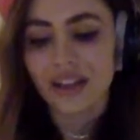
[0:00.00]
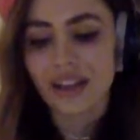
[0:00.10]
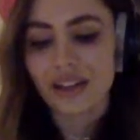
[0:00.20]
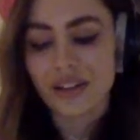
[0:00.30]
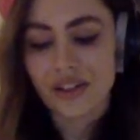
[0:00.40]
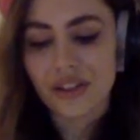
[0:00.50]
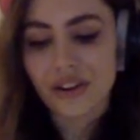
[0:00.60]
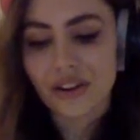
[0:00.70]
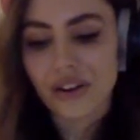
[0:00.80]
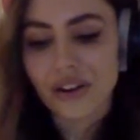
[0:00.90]

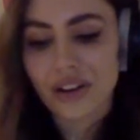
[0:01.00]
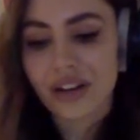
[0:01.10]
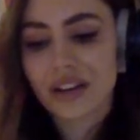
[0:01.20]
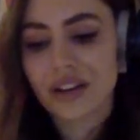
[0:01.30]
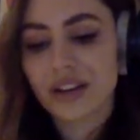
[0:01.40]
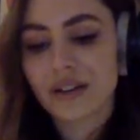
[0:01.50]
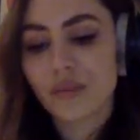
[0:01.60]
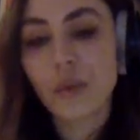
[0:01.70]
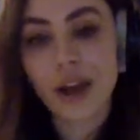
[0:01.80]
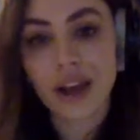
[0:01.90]
another
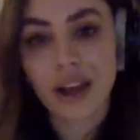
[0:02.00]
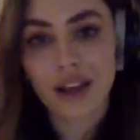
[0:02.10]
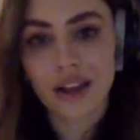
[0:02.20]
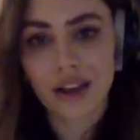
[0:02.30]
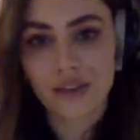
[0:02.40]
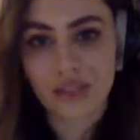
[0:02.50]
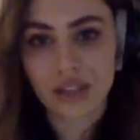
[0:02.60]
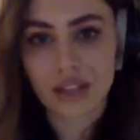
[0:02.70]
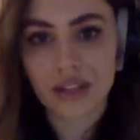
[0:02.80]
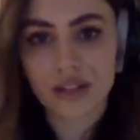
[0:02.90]
way i feel
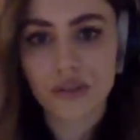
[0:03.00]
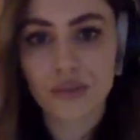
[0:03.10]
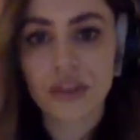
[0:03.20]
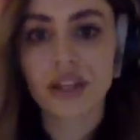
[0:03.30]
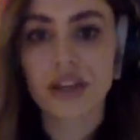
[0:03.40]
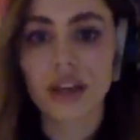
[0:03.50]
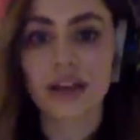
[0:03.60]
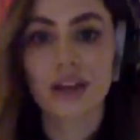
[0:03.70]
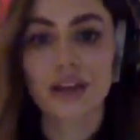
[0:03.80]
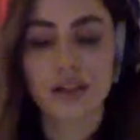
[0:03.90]
like to really get
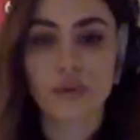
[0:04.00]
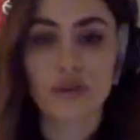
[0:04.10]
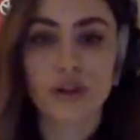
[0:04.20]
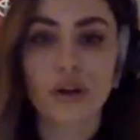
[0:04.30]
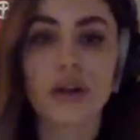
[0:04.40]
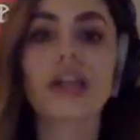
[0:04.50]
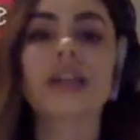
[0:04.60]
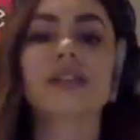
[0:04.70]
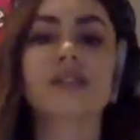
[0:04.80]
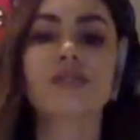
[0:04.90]
the inspiration going
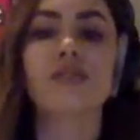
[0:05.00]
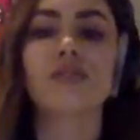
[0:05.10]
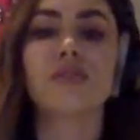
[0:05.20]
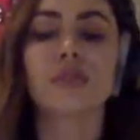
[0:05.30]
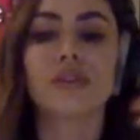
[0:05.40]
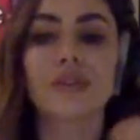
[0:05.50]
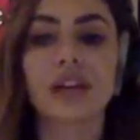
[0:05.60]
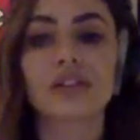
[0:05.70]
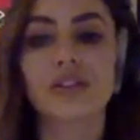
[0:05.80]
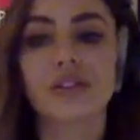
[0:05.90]
is to when you
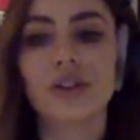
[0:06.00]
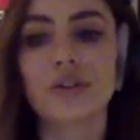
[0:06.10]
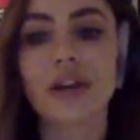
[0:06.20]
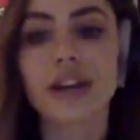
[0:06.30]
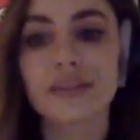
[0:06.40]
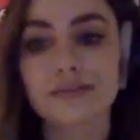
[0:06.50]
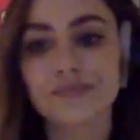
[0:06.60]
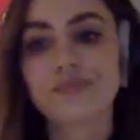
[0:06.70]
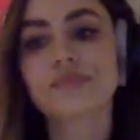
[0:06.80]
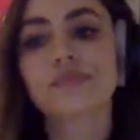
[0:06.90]
get into your co-write
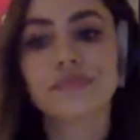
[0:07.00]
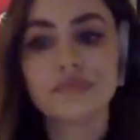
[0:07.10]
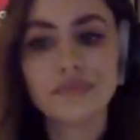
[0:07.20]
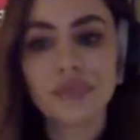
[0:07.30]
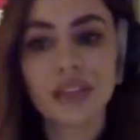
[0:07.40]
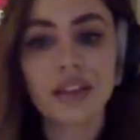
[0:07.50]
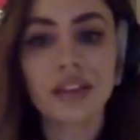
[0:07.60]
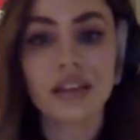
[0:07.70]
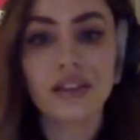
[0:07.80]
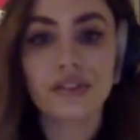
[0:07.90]

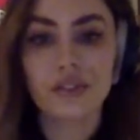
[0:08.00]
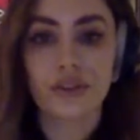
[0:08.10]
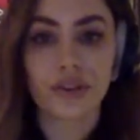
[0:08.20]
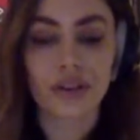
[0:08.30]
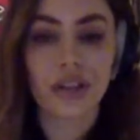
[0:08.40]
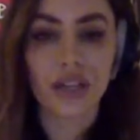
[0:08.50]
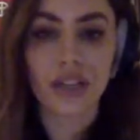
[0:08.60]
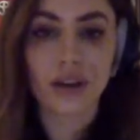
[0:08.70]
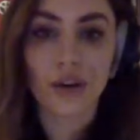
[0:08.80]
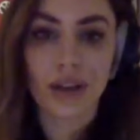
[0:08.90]
leave your
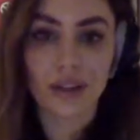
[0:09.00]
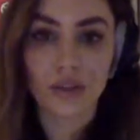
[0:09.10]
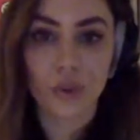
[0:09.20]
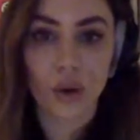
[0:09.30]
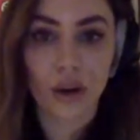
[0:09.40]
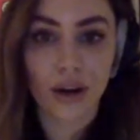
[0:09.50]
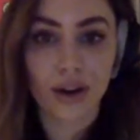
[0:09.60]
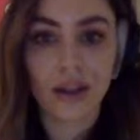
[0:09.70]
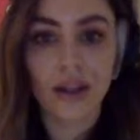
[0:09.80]
ego at the door